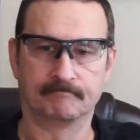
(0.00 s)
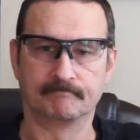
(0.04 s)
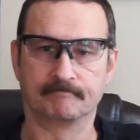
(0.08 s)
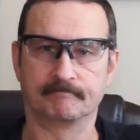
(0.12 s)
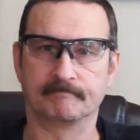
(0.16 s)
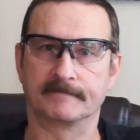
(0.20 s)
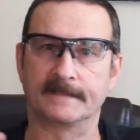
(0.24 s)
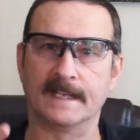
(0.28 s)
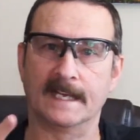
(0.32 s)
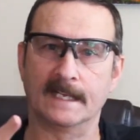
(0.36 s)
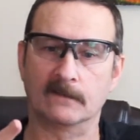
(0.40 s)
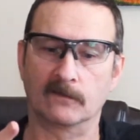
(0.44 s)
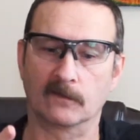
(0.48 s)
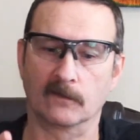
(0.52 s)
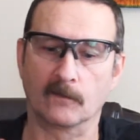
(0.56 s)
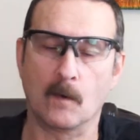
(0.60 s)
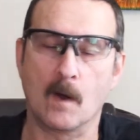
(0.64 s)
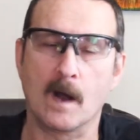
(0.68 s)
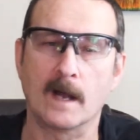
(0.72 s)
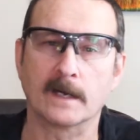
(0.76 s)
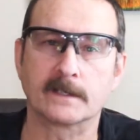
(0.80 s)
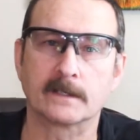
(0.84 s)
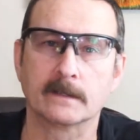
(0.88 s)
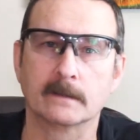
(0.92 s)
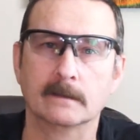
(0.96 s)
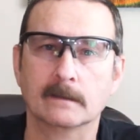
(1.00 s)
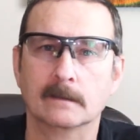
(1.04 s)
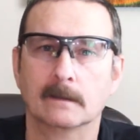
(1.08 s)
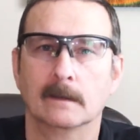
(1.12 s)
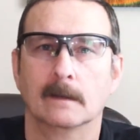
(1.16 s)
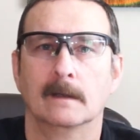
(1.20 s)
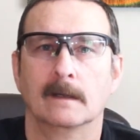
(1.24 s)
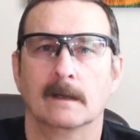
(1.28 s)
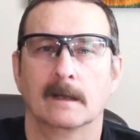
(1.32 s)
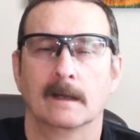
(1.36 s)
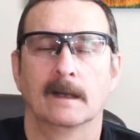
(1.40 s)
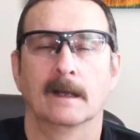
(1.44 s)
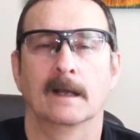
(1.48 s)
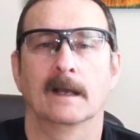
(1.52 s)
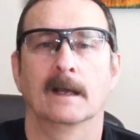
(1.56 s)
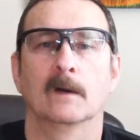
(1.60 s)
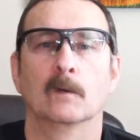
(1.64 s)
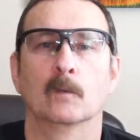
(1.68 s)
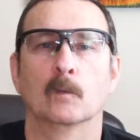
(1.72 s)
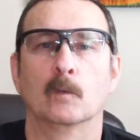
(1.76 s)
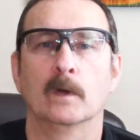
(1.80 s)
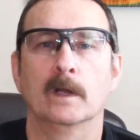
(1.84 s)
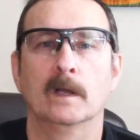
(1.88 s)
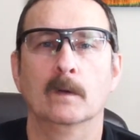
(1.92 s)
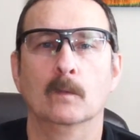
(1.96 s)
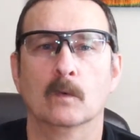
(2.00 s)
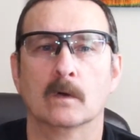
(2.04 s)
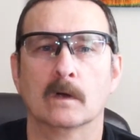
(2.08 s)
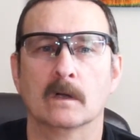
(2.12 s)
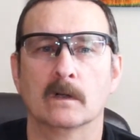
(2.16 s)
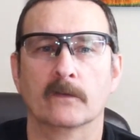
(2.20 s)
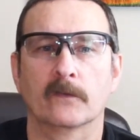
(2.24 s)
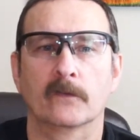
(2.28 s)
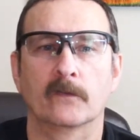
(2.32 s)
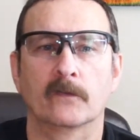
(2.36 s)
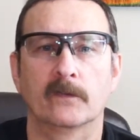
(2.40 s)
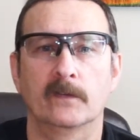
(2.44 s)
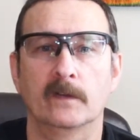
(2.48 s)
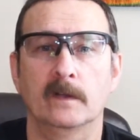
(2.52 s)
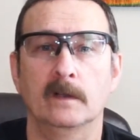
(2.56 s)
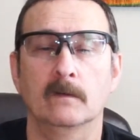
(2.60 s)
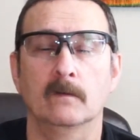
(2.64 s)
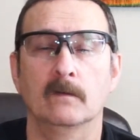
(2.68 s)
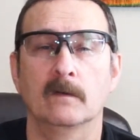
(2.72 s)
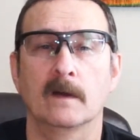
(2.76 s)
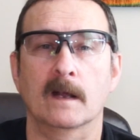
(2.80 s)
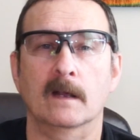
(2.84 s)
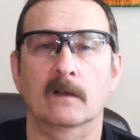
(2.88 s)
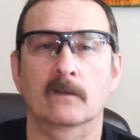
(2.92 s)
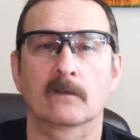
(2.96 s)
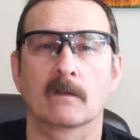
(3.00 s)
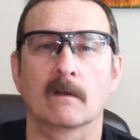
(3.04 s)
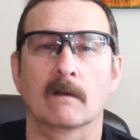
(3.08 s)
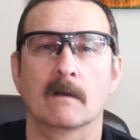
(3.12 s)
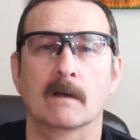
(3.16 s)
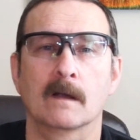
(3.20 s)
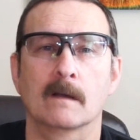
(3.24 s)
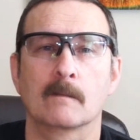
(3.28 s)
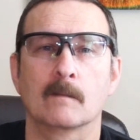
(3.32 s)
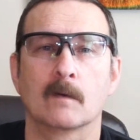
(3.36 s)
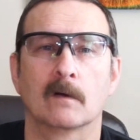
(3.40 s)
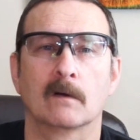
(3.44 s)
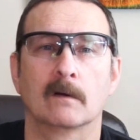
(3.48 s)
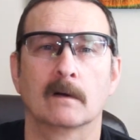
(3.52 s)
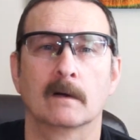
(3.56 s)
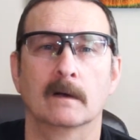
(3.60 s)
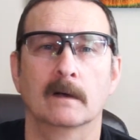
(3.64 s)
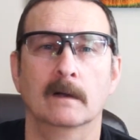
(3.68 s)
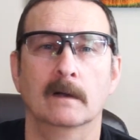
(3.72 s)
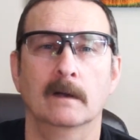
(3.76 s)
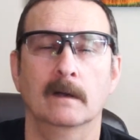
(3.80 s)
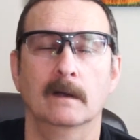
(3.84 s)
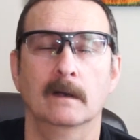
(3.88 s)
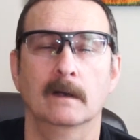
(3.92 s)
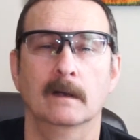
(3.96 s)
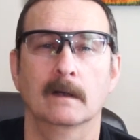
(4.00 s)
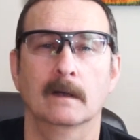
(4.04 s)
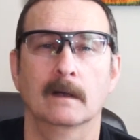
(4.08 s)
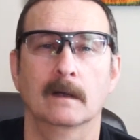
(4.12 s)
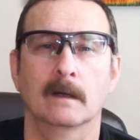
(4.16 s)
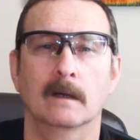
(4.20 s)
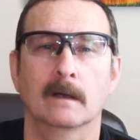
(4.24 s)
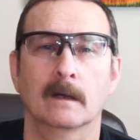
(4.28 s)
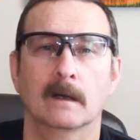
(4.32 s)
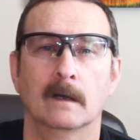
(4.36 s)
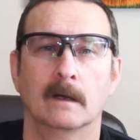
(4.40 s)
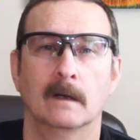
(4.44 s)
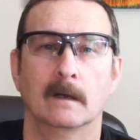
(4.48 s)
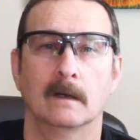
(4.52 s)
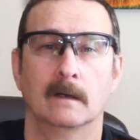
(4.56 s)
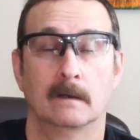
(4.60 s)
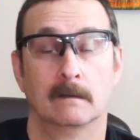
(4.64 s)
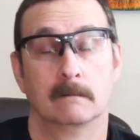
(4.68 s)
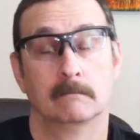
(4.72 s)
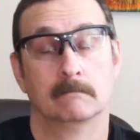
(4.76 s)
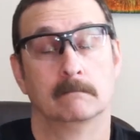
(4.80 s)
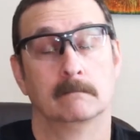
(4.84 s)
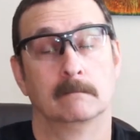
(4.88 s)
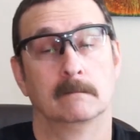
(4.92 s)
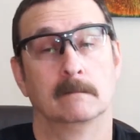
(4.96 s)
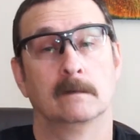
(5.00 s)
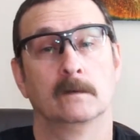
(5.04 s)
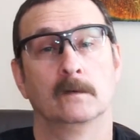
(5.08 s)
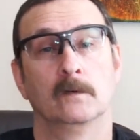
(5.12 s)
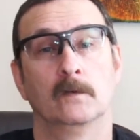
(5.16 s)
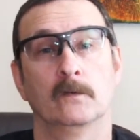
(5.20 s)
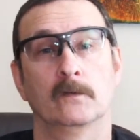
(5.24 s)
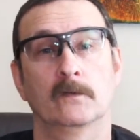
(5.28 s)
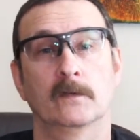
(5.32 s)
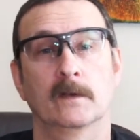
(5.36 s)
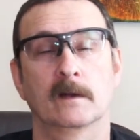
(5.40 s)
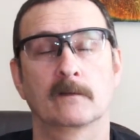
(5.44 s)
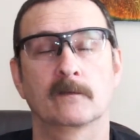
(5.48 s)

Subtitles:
Thanks for watching, and we will see you next time on Who Said